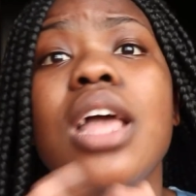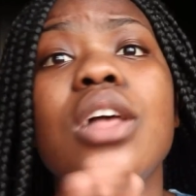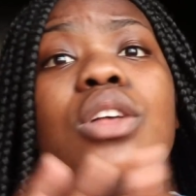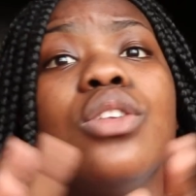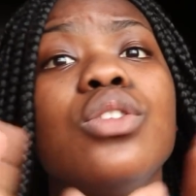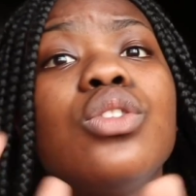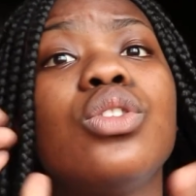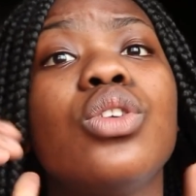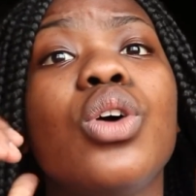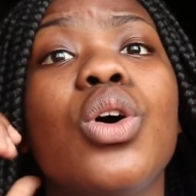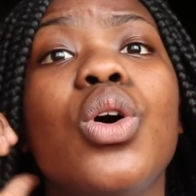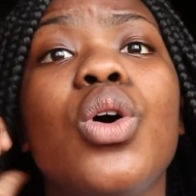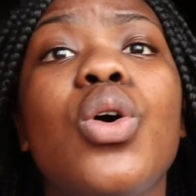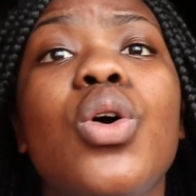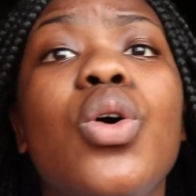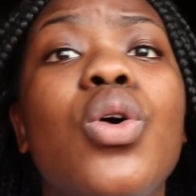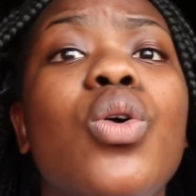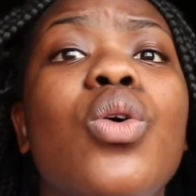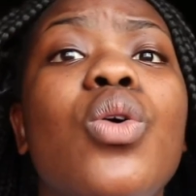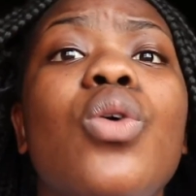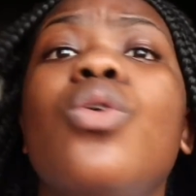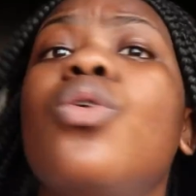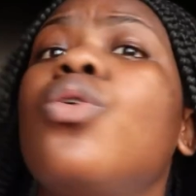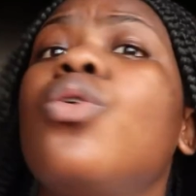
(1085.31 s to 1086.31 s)

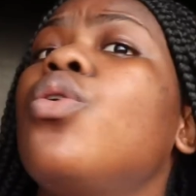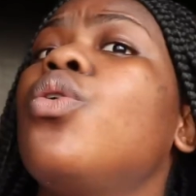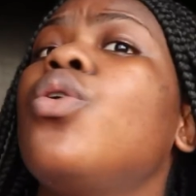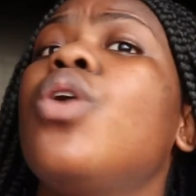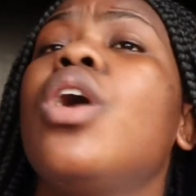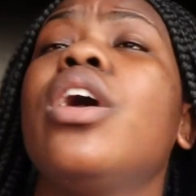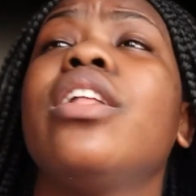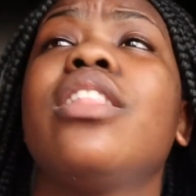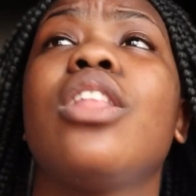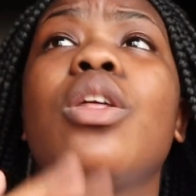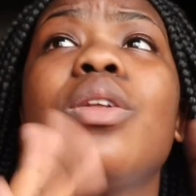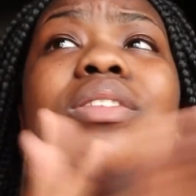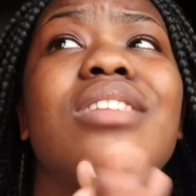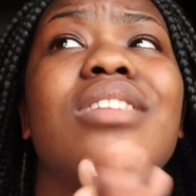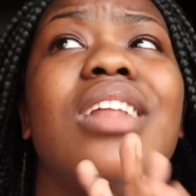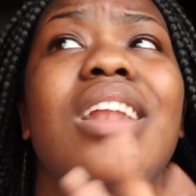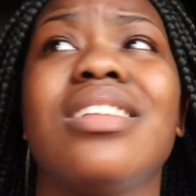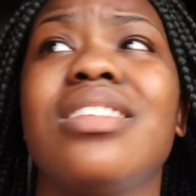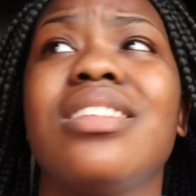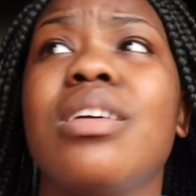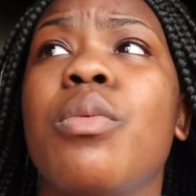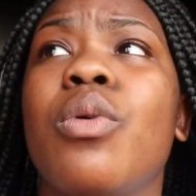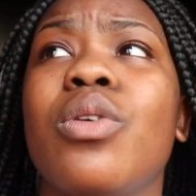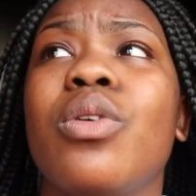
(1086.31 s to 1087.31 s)
So that was the
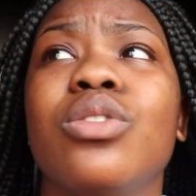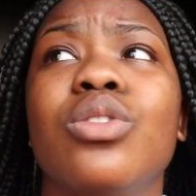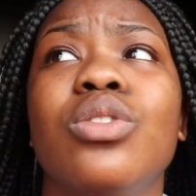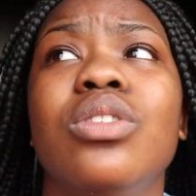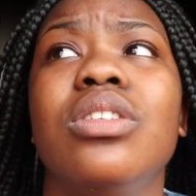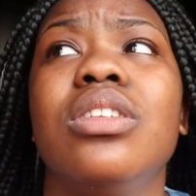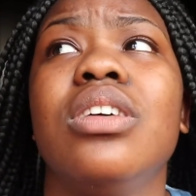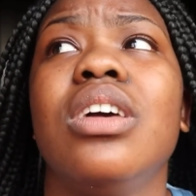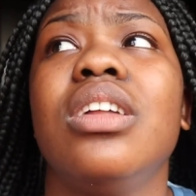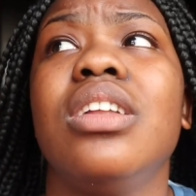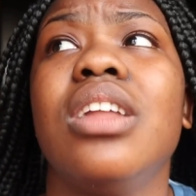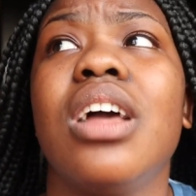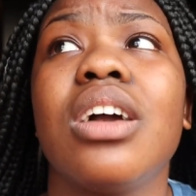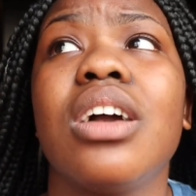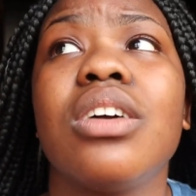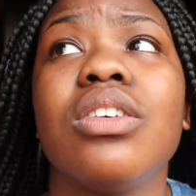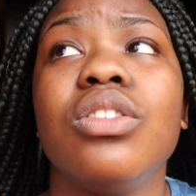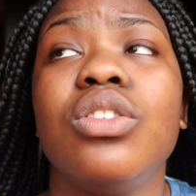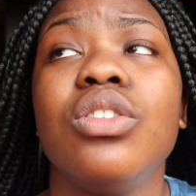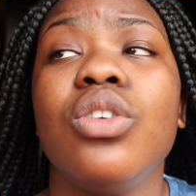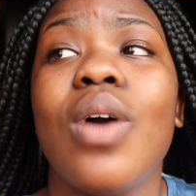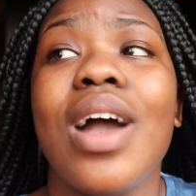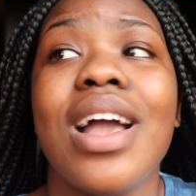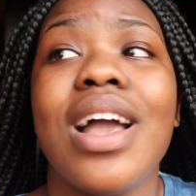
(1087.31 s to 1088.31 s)
last time I was on Tinder,
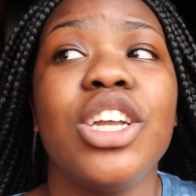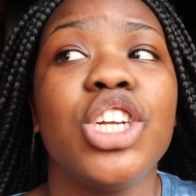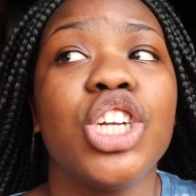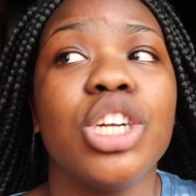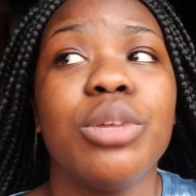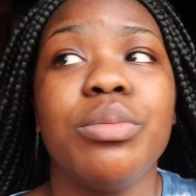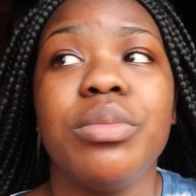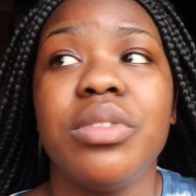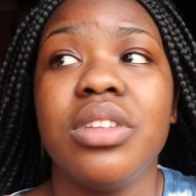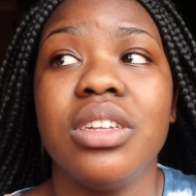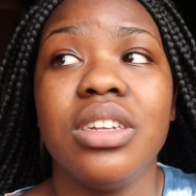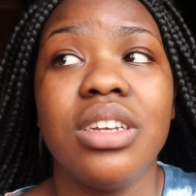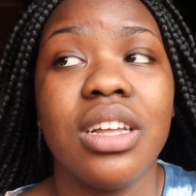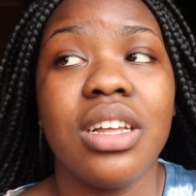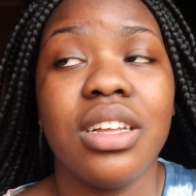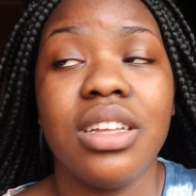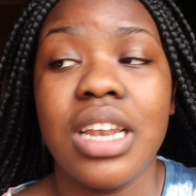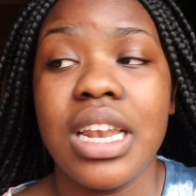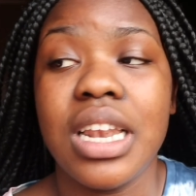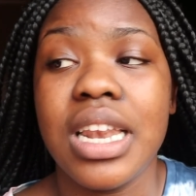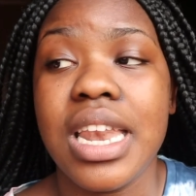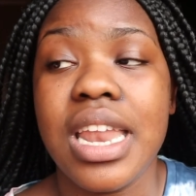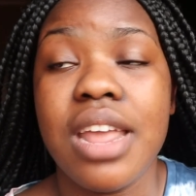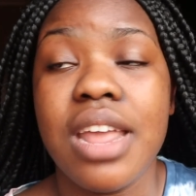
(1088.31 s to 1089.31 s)
because, yo, Aisha, Tinder
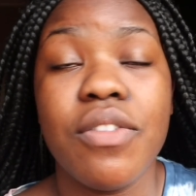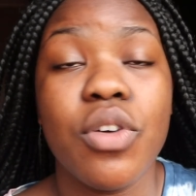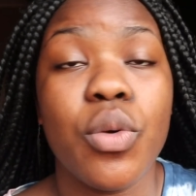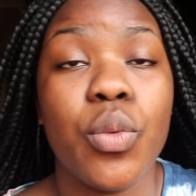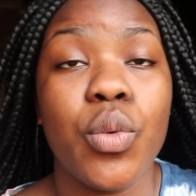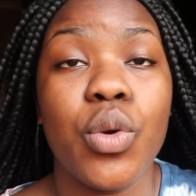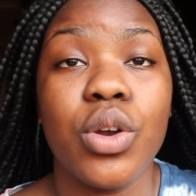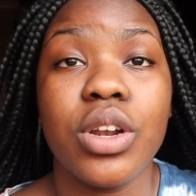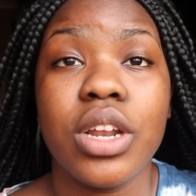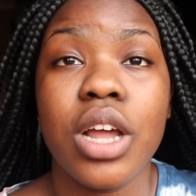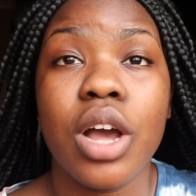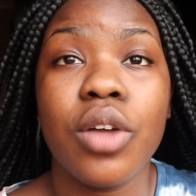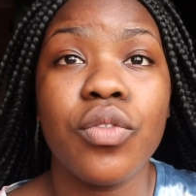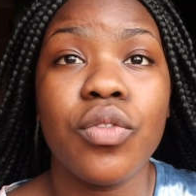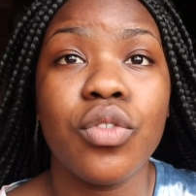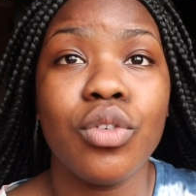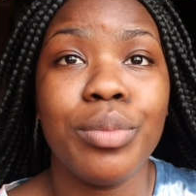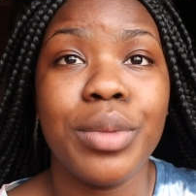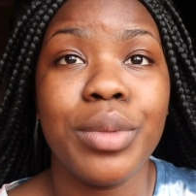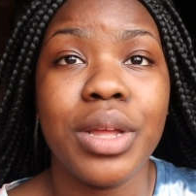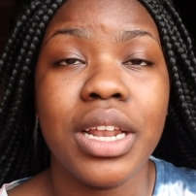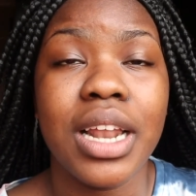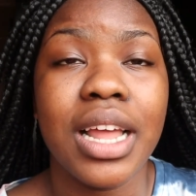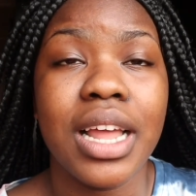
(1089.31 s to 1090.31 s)
never worked out for
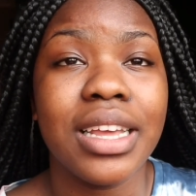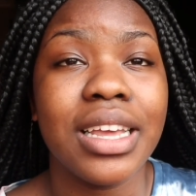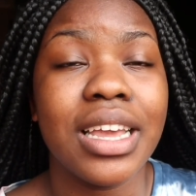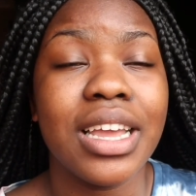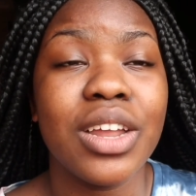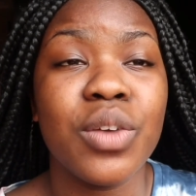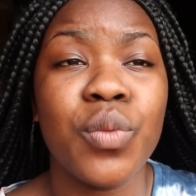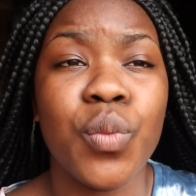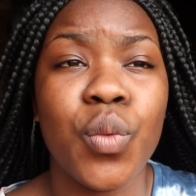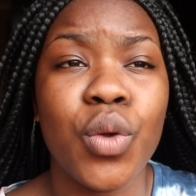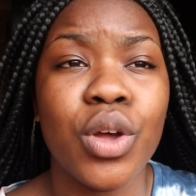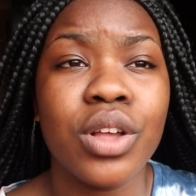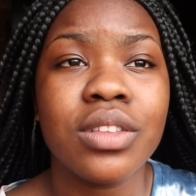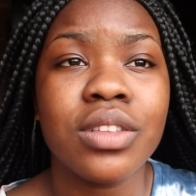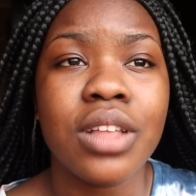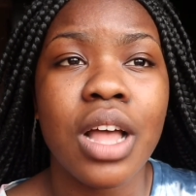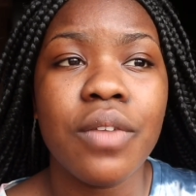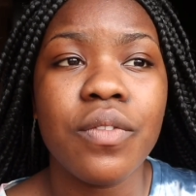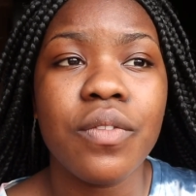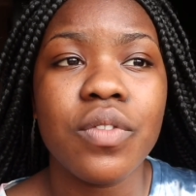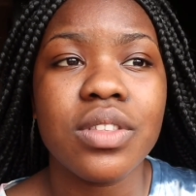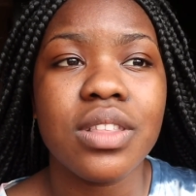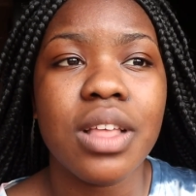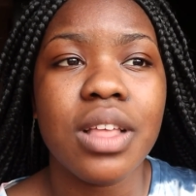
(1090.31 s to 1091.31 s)
me. Like, it works
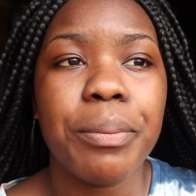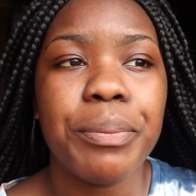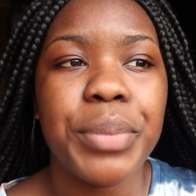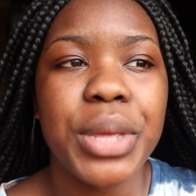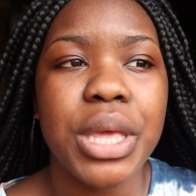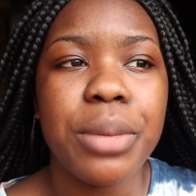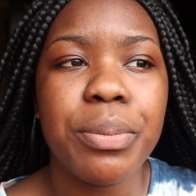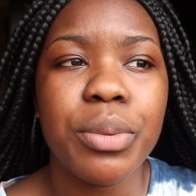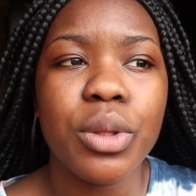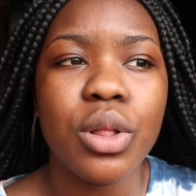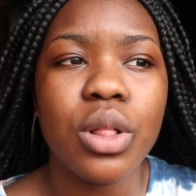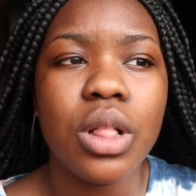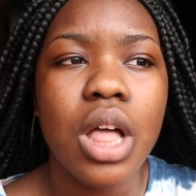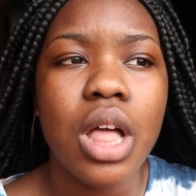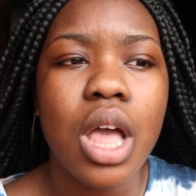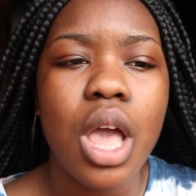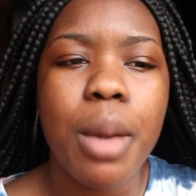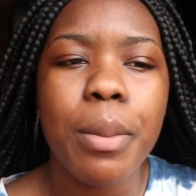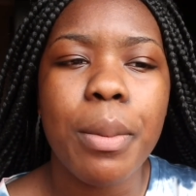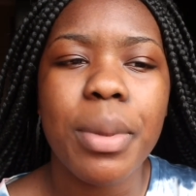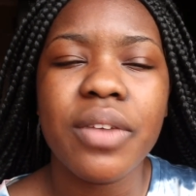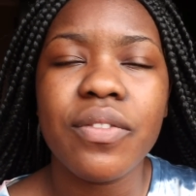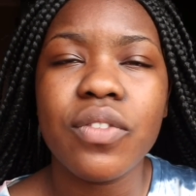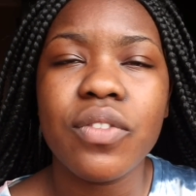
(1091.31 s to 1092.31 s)
out for some people,
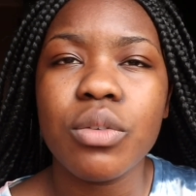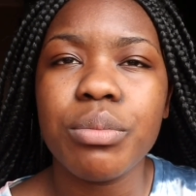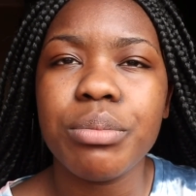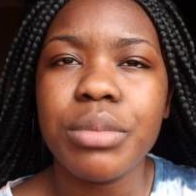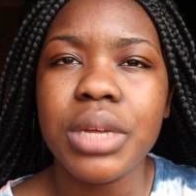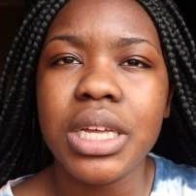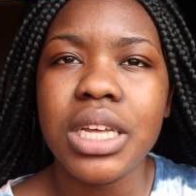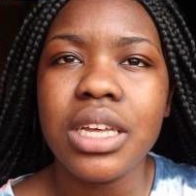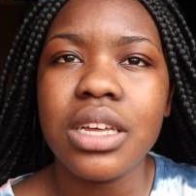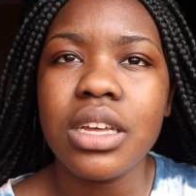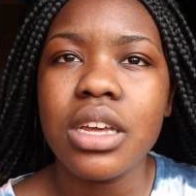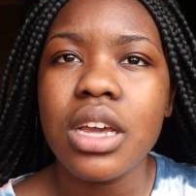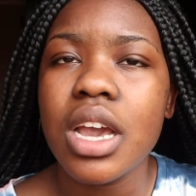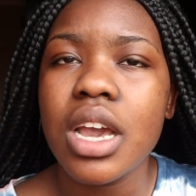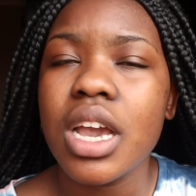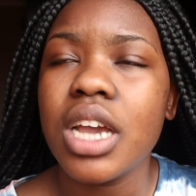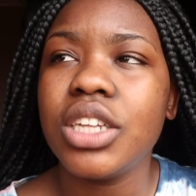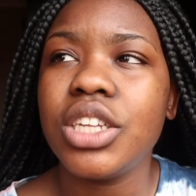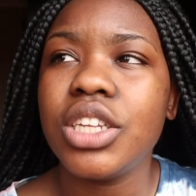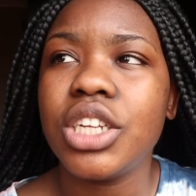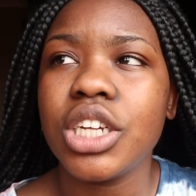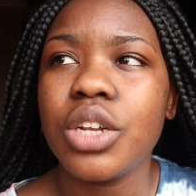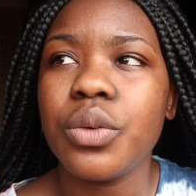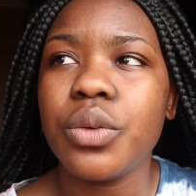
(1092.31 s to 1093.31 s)
but for me,
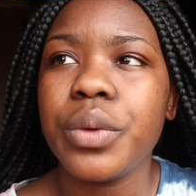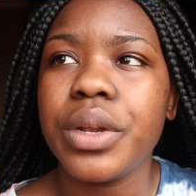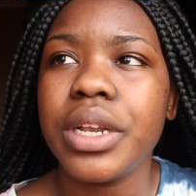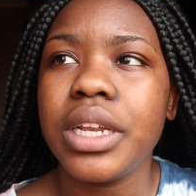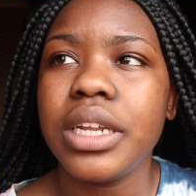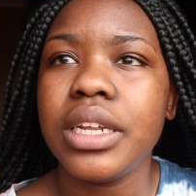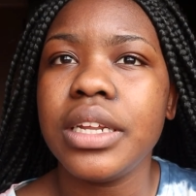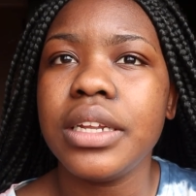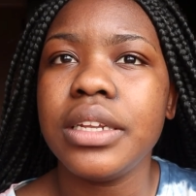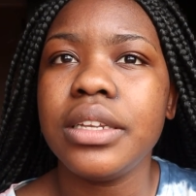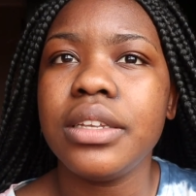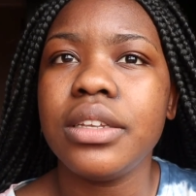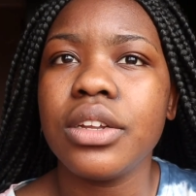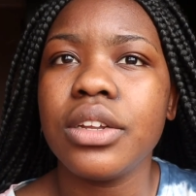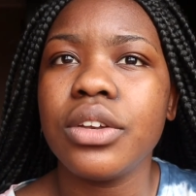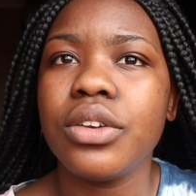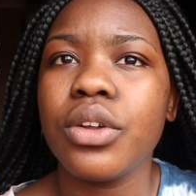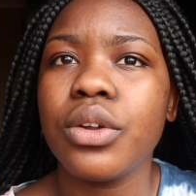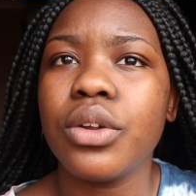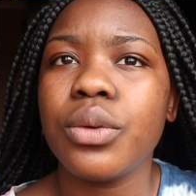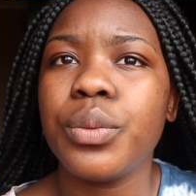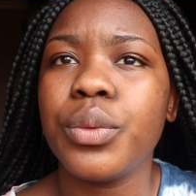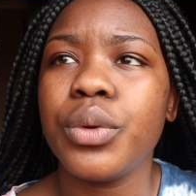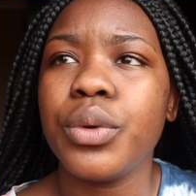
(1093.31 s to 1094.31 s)
it genuinely did
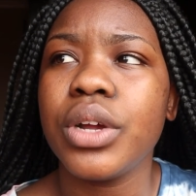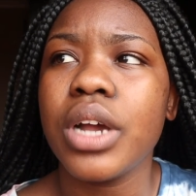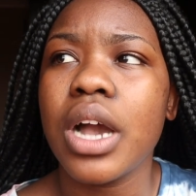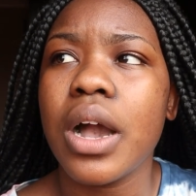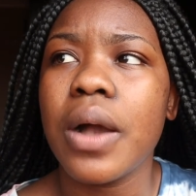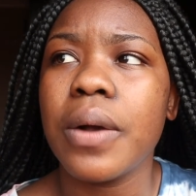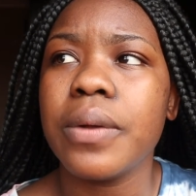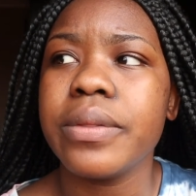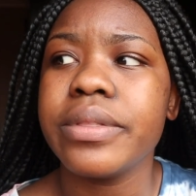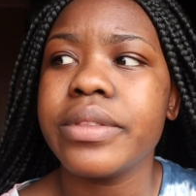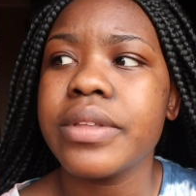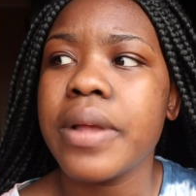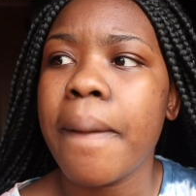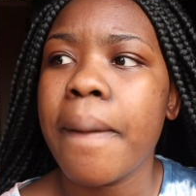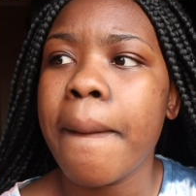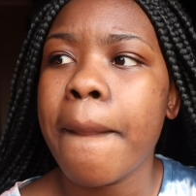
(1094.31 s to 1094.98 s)
not work out.